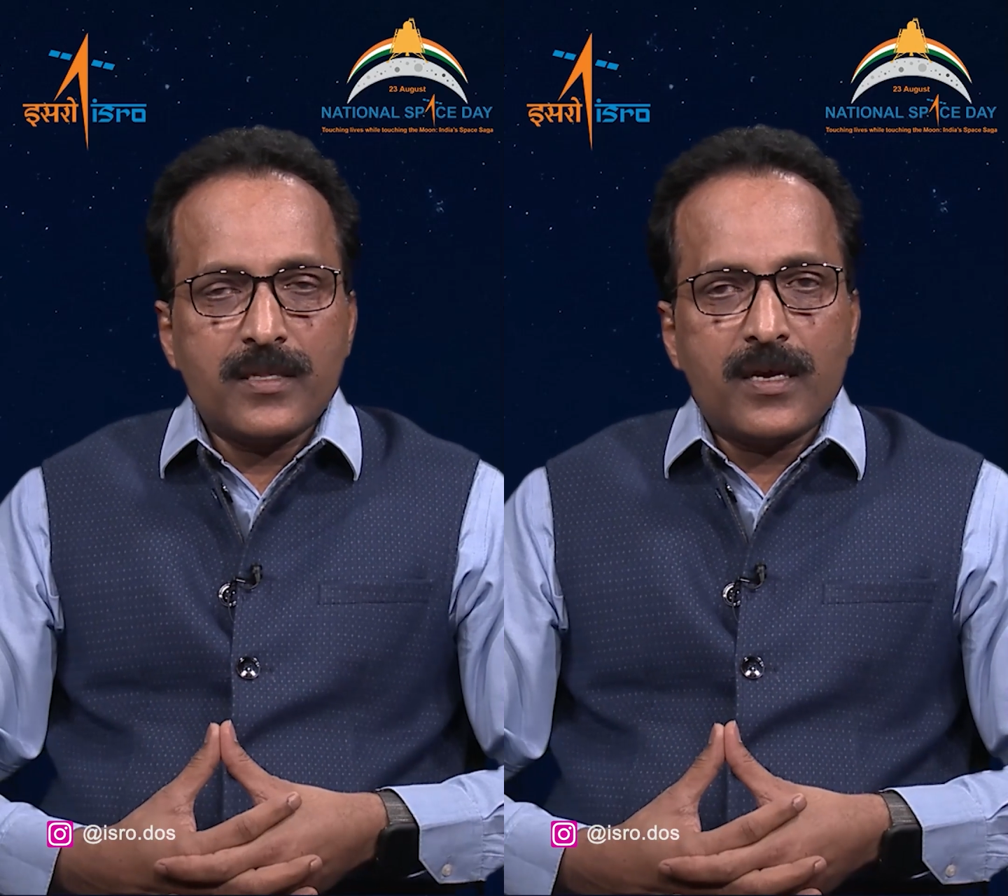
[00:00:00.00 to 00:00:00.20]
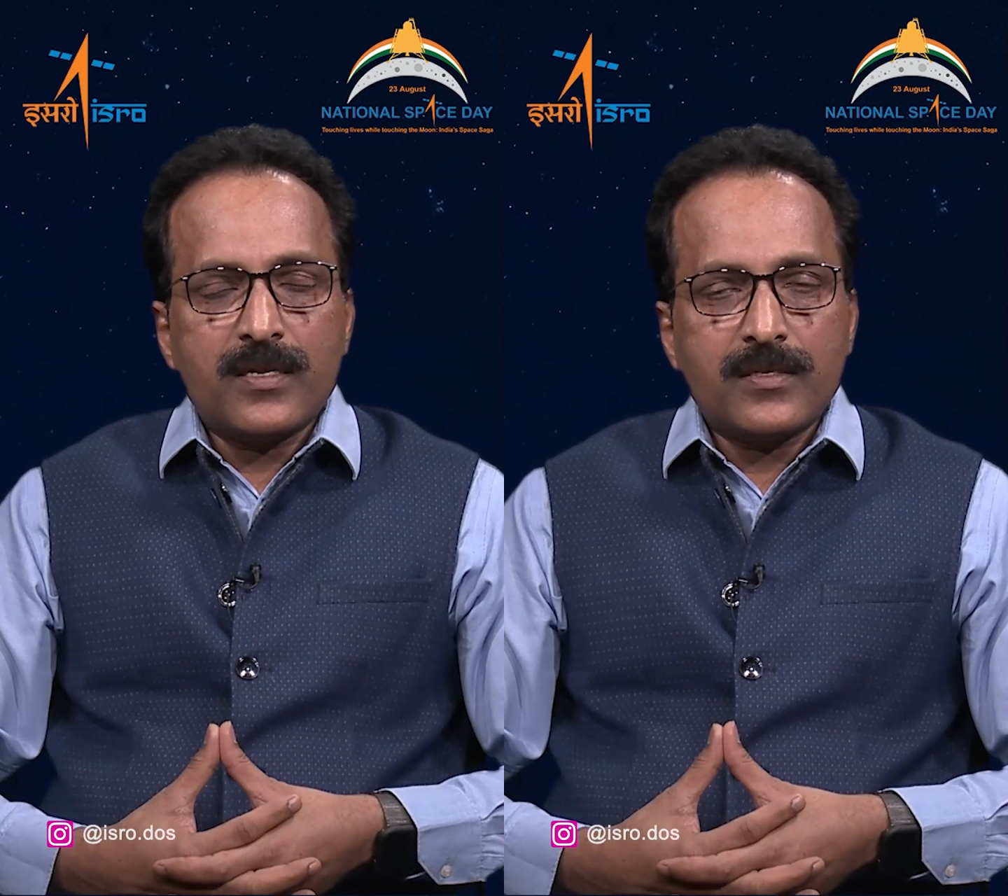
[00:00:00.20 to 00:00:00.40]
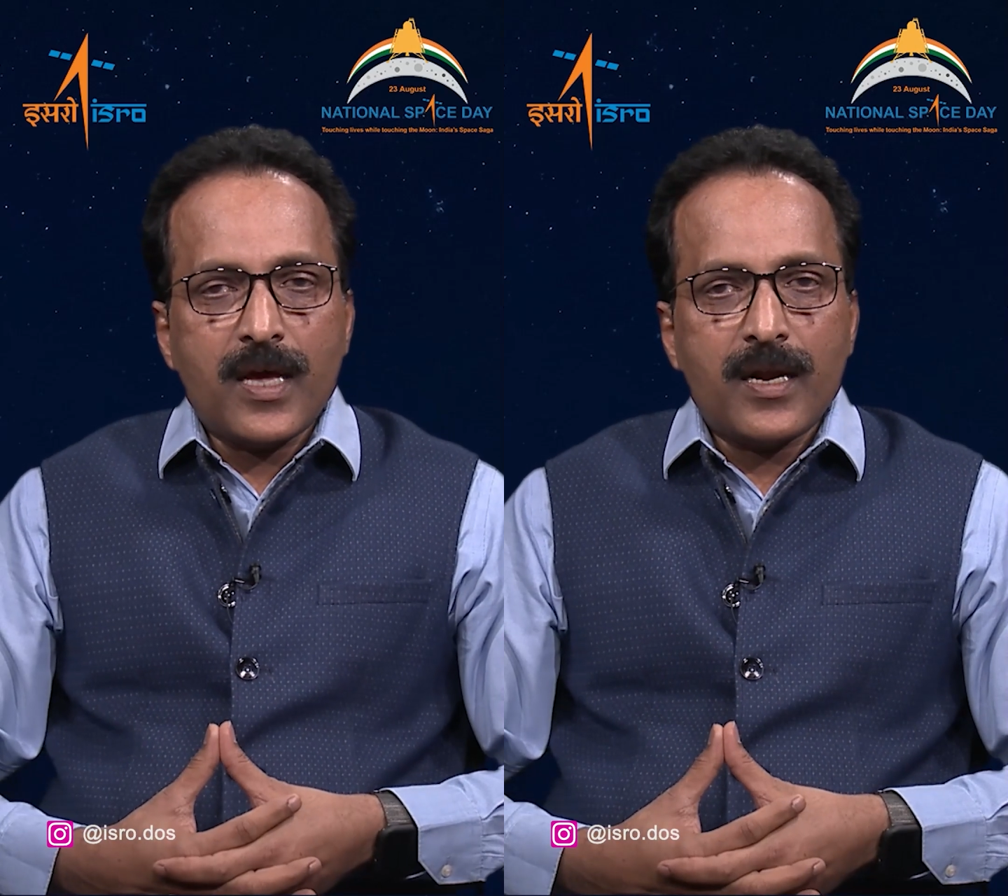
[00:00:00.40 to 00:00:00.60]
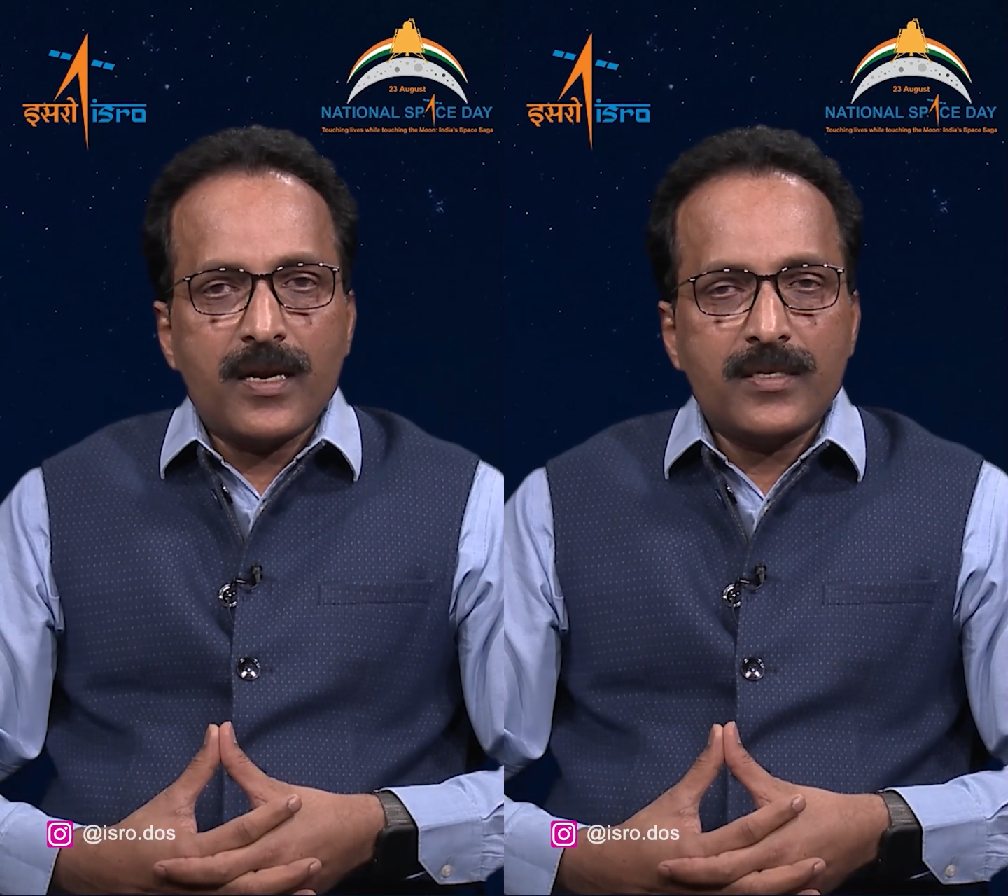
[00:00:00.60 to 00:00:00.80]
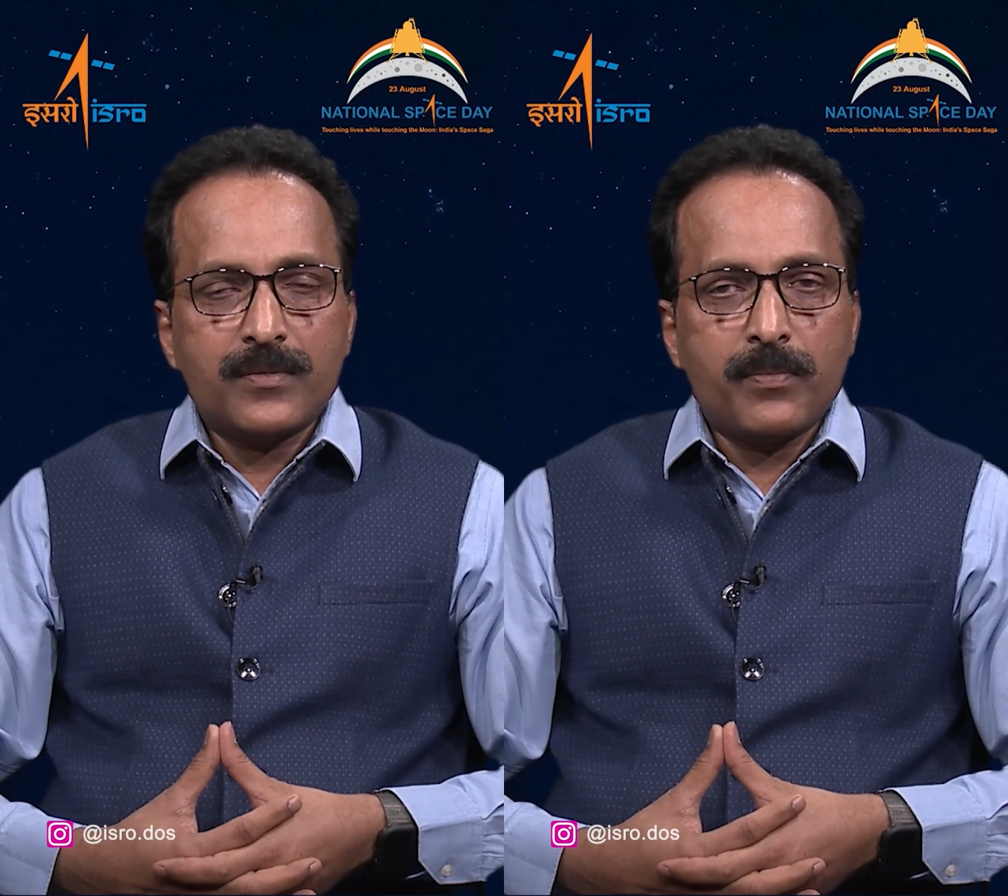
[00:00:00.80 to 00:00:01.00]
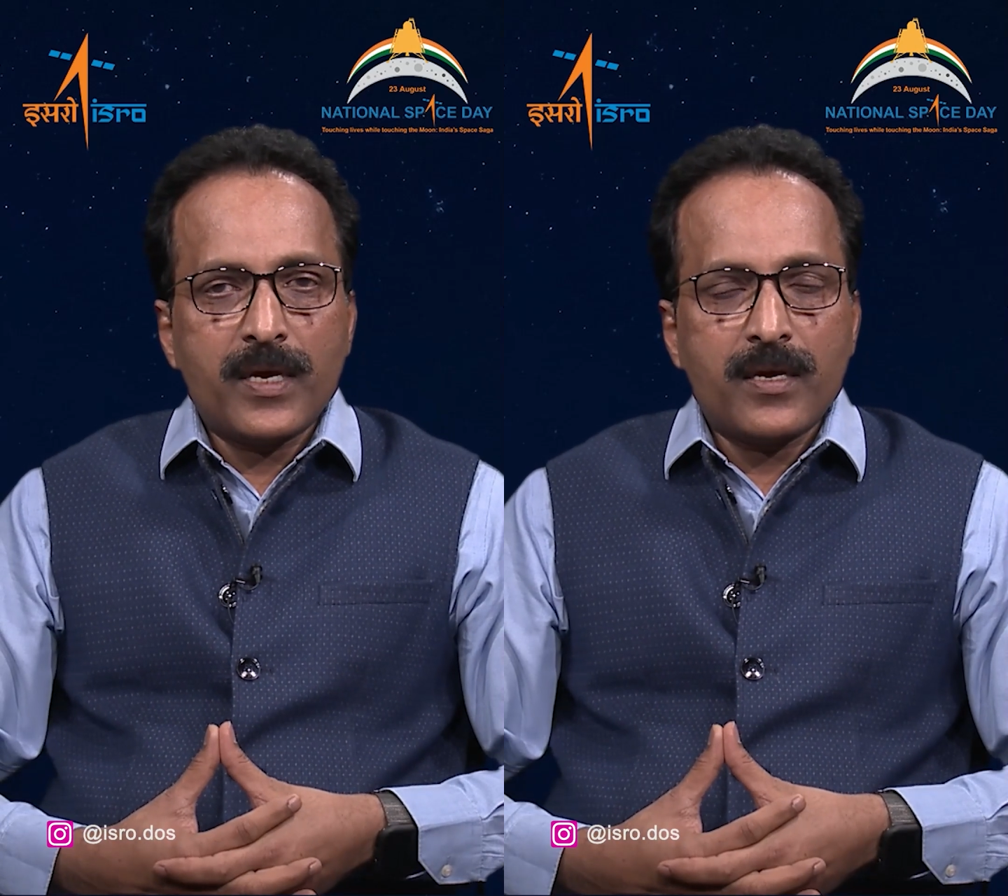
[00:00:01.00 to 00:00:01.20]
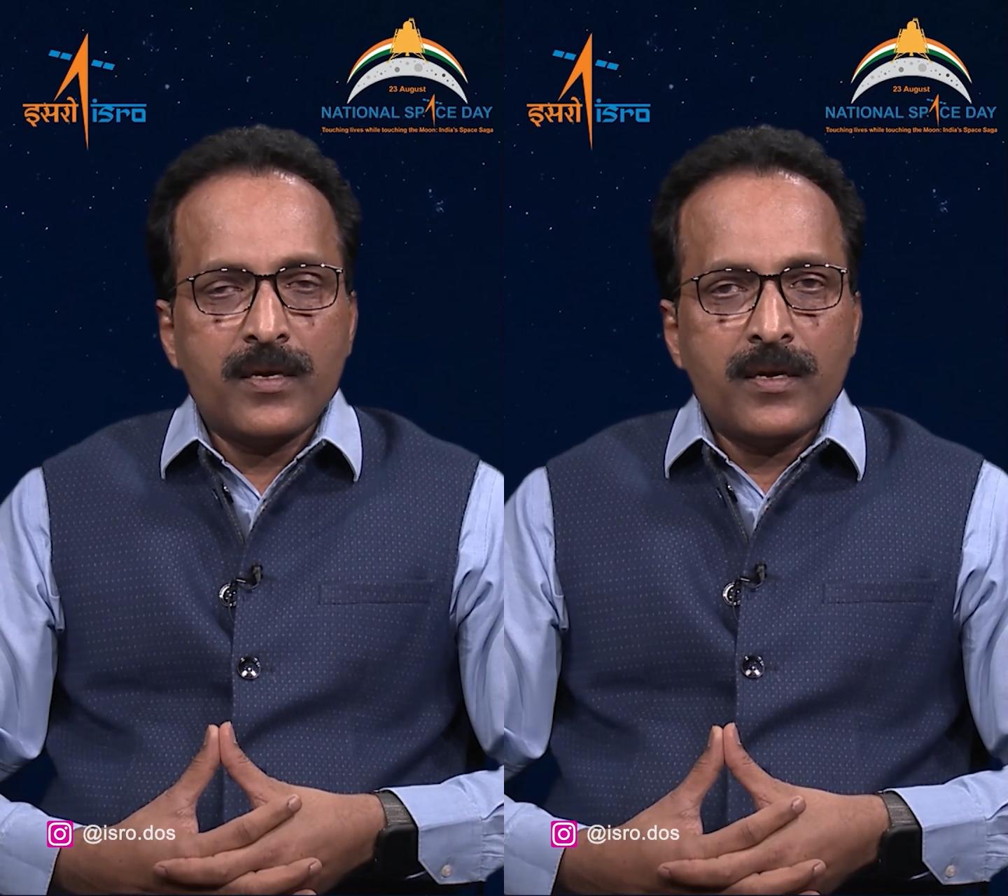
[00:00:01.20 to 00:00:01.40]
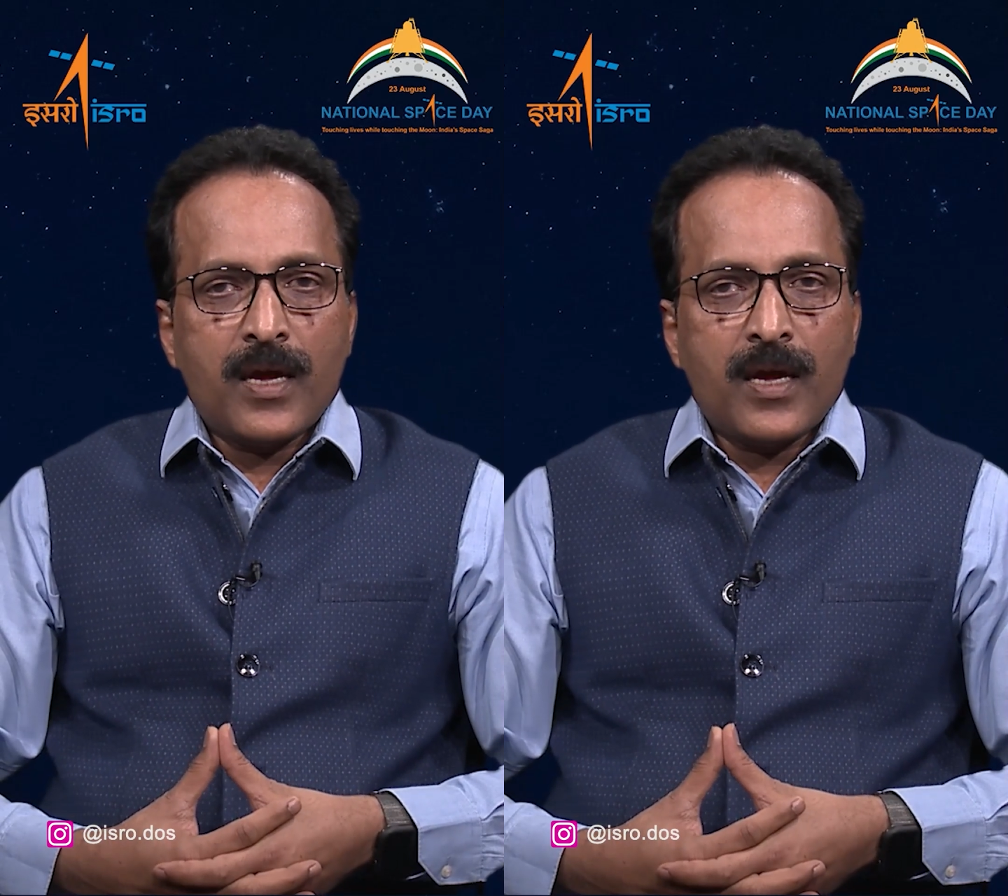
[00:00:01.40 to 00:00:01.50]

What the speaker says: that the satellites pick.